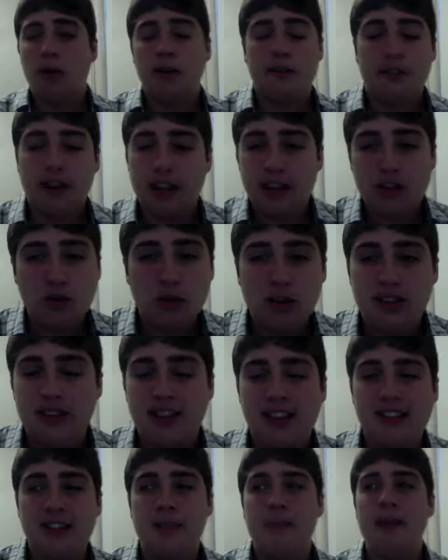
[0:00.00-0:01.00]
Or more important,
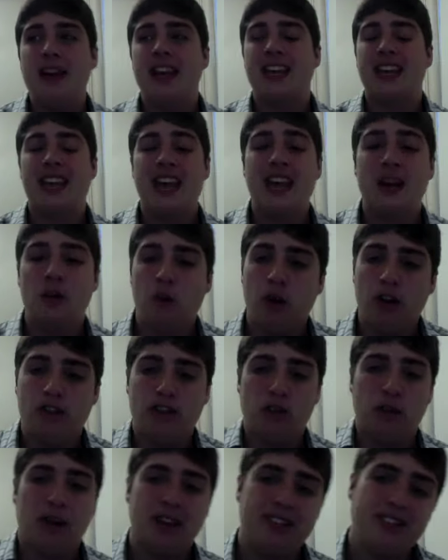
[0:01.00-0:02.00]
forgets what it's like to be a
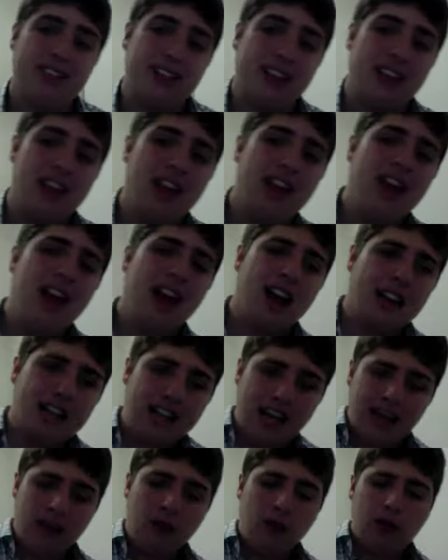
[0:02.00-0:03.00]
kid watching wrestling.
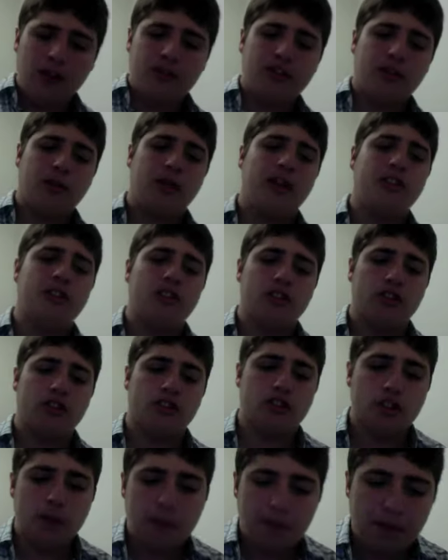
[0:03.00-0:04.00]
A kid watching
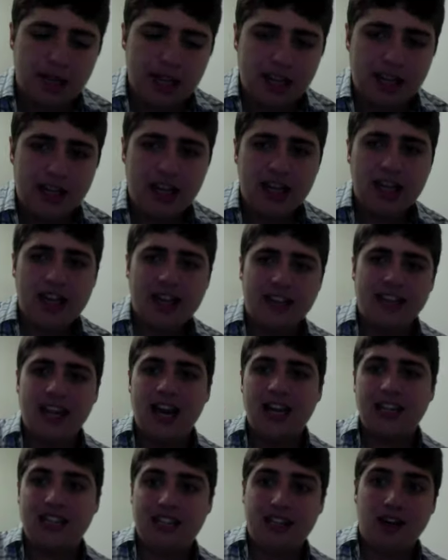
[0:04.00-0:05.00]
wrestling should be
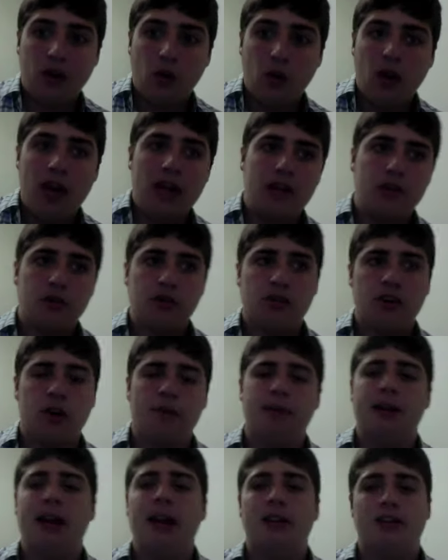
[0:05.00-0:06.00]
the ideal
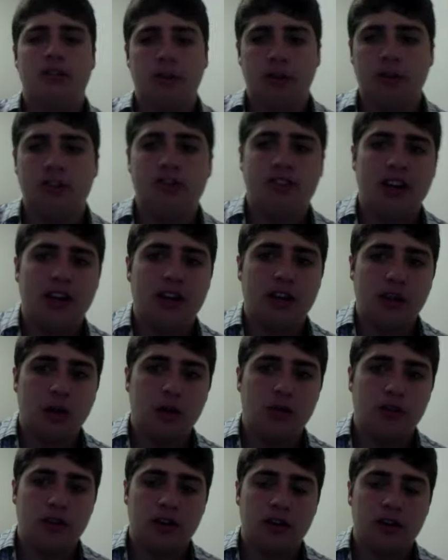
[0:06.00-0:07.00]
way to interpret how someone
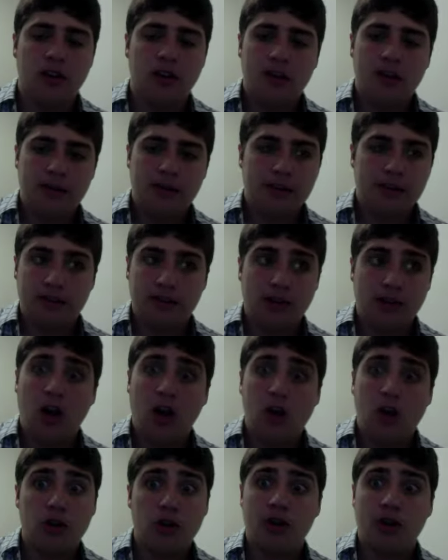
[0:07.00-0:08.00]
is getting over.
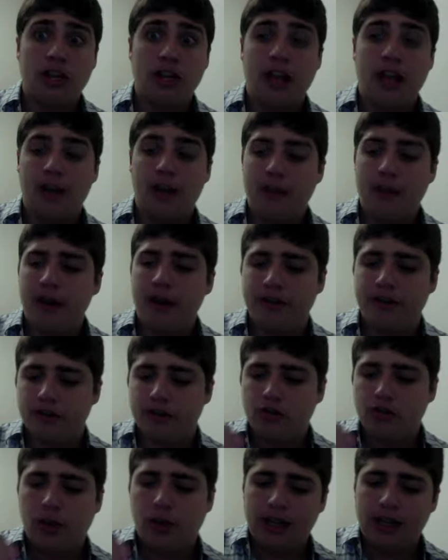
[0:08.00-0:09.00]
Because all they're thinking
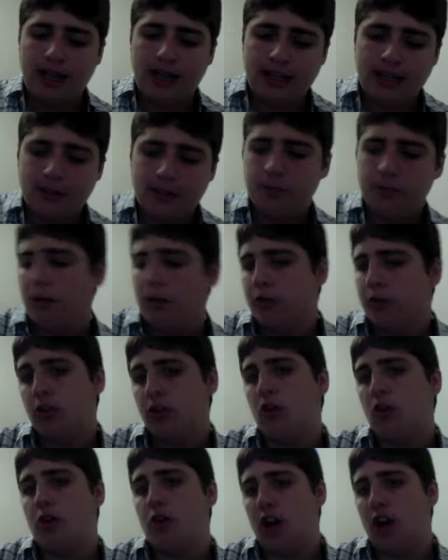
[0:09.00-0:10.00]
about is, do I like
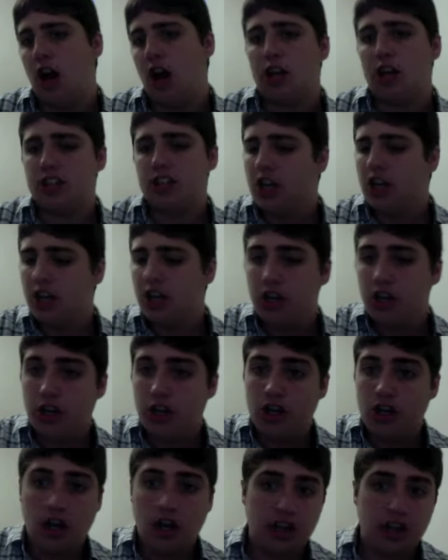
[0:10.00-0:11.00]
this person or not?
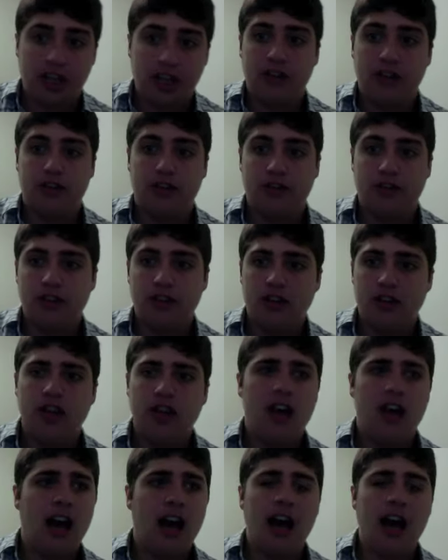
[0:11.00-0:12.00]
Nothing
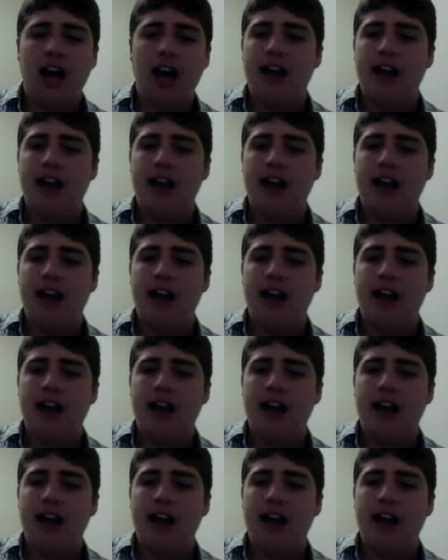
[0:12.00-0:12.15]
else.